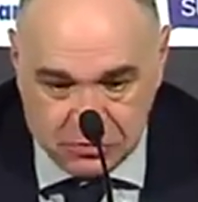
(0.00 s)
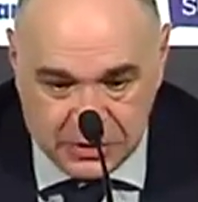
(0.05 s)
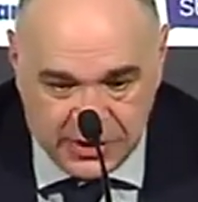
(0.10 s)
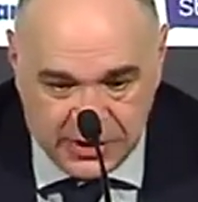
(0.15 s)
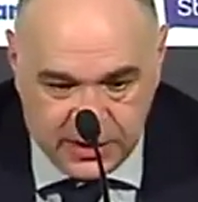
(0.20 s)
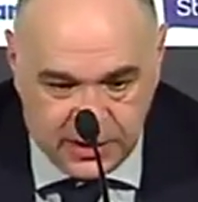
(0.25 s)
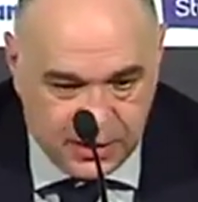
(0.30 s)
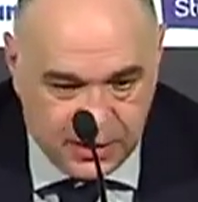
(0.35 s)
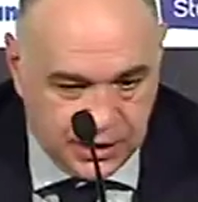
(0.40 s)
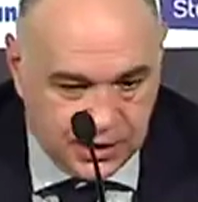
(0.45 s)

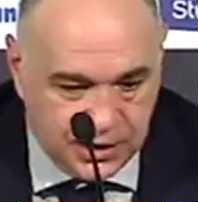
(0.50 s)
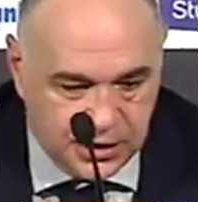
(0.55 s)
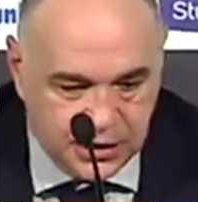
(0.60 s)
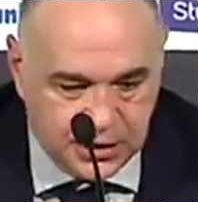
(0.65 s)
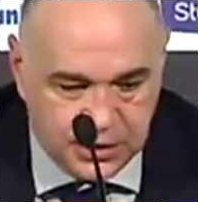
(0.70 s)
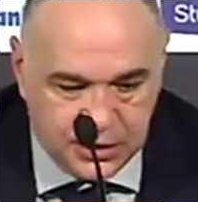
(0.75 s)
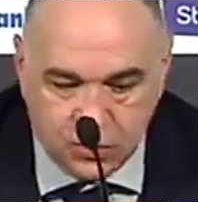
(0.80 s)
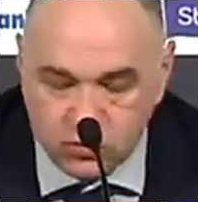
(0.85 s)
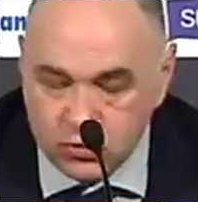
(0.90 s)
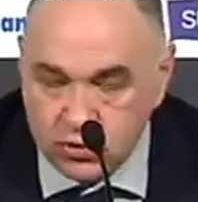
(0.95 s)
energetic
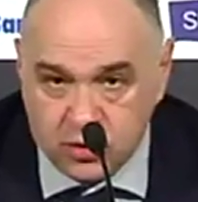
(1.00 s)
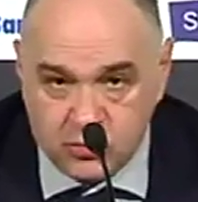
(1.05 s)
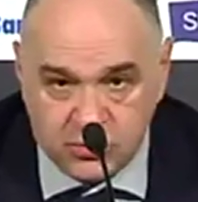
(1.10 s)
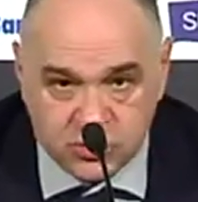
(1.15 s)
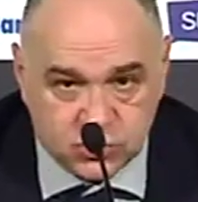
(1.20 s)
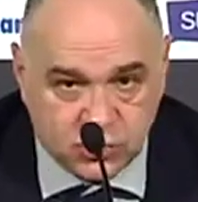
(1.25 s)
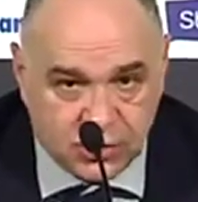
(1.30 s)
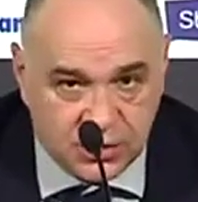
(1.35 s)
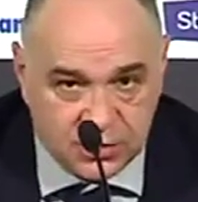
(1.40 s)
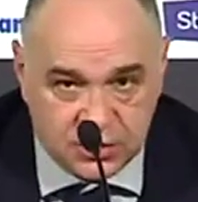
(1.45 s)
throughout the
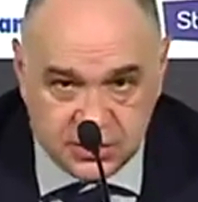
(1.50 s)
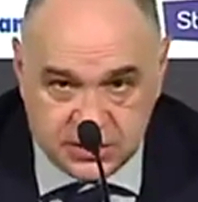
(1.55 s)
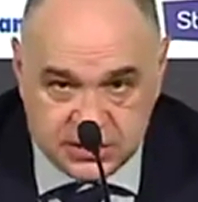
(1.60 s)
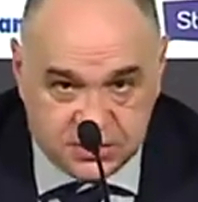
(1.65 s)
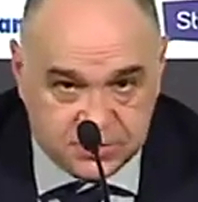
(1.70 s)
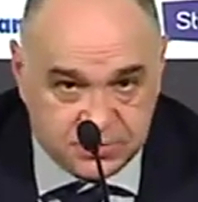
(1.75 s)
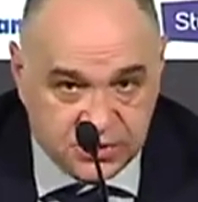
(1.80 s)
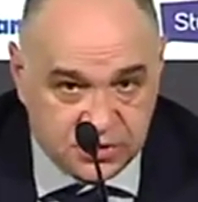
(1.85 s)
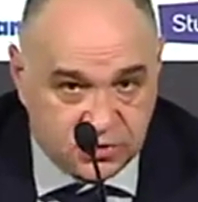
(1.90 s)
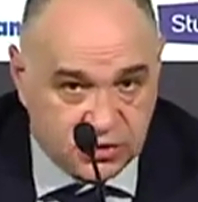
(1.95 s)
game.
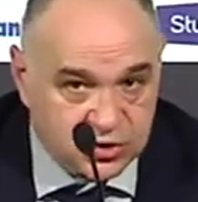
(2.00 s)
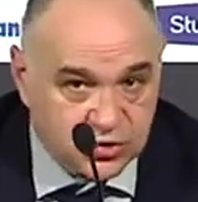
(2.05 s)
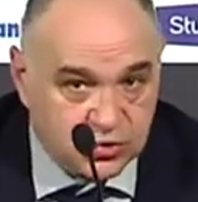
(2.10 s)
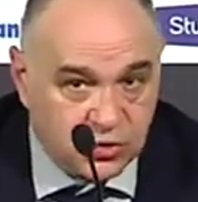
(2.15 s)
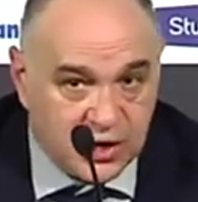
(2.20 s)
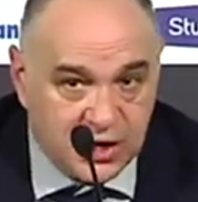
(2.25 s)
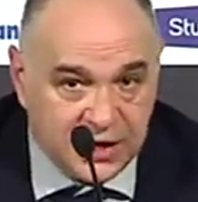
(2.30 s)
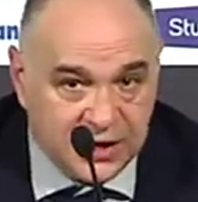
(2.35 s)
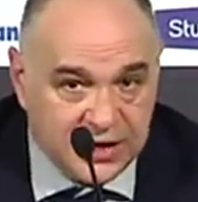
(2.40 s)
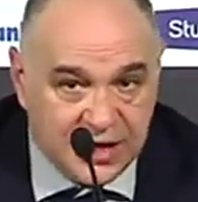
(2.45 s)
I don't
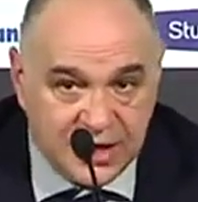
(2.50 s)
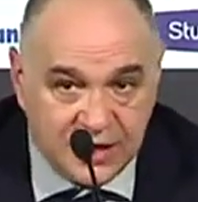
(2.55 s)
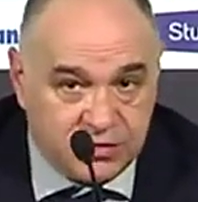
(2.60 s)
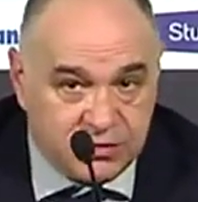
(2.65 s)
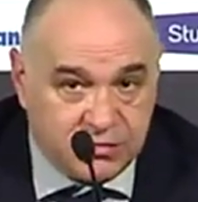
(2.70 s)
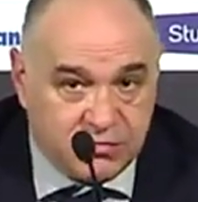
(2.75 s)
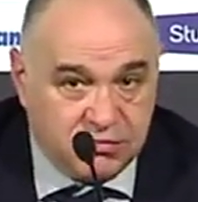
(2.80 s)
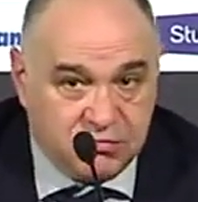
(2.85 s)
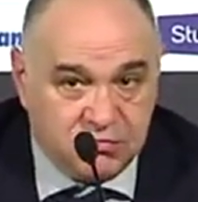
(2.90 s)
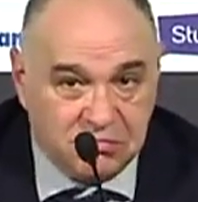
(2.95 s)
have
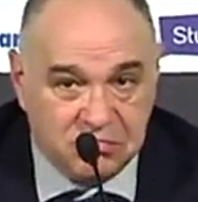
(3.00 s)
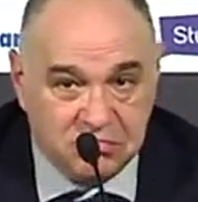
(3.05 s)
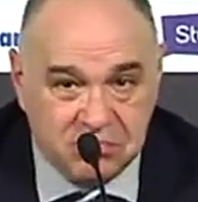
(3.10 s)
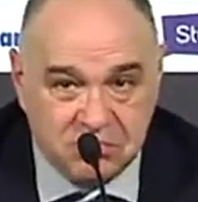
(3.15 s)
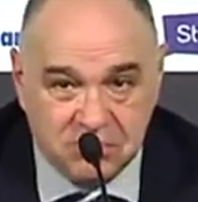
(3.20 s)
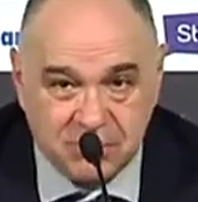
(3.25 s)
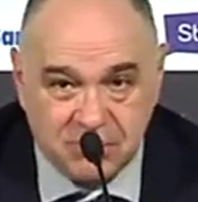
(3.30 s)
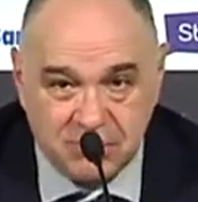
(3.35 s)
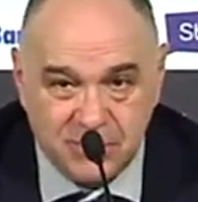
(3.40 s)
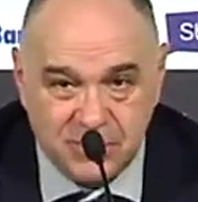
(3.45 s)
any doubt
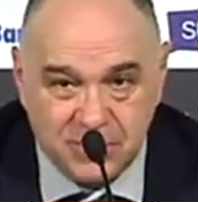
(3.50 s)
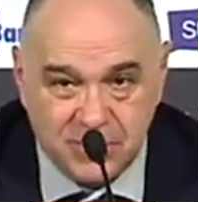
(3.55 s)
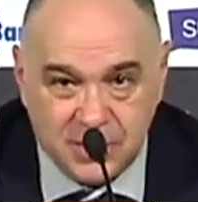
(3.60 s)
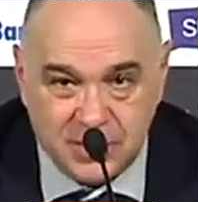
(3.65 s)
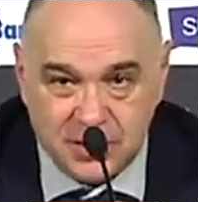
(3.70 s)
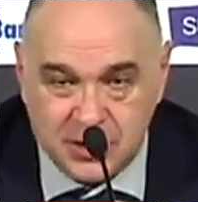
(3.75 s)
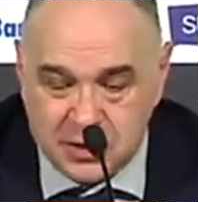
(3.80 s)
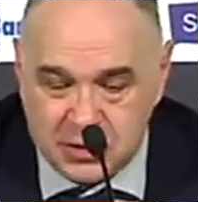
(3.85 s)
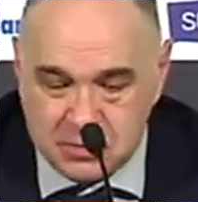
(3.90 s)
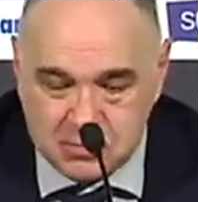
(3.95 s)
about my
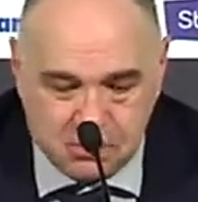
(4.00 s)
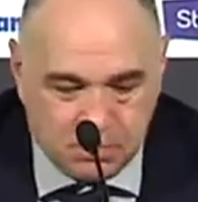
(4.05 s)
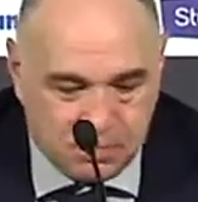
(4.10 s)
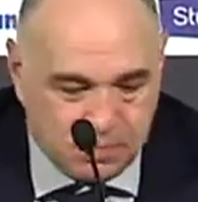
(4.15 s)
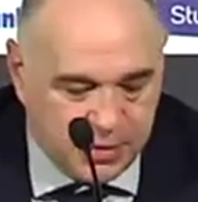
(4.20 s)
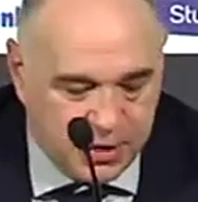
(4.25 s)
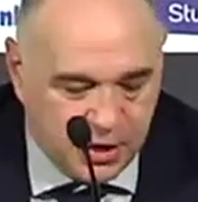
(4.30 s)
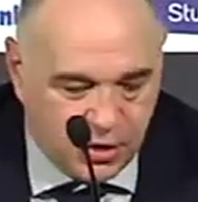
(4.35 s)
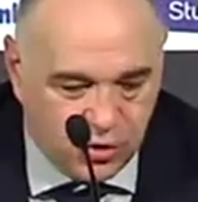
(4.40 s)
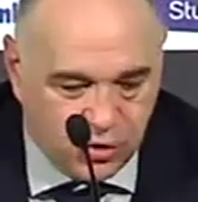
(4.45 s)
players
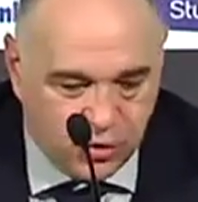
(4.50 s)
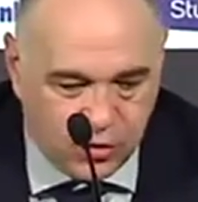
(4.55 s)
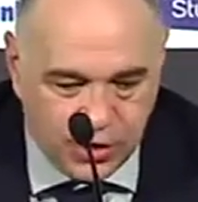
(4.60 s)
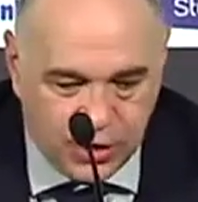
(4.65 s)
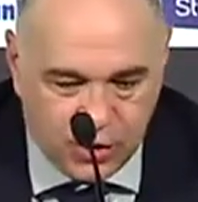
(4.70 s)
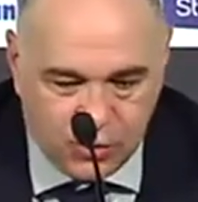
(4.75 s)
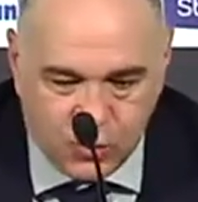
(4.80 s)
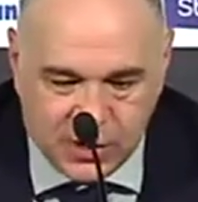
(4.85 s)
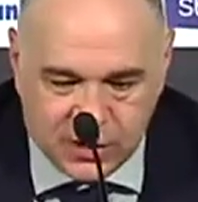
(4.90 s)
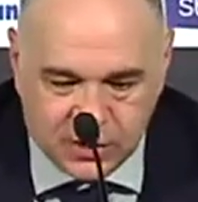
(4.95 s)
regarding their
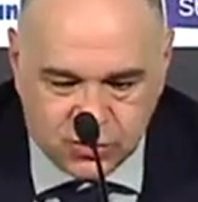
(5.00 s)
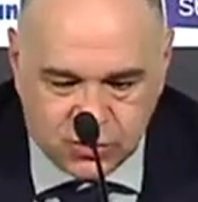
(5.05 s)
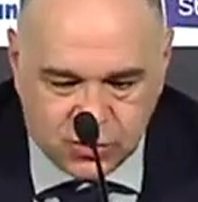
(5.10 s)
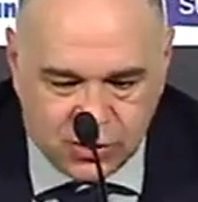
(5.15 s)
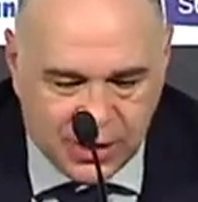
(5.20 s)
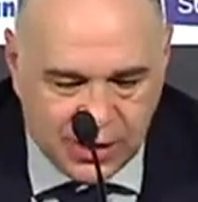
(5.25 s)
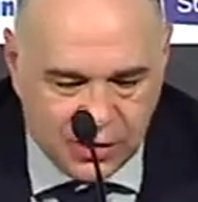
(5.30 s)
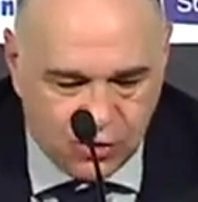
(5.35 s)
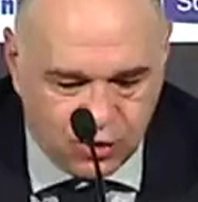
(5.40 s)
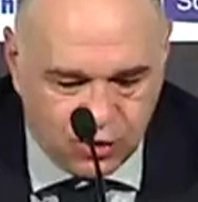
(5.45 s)
quality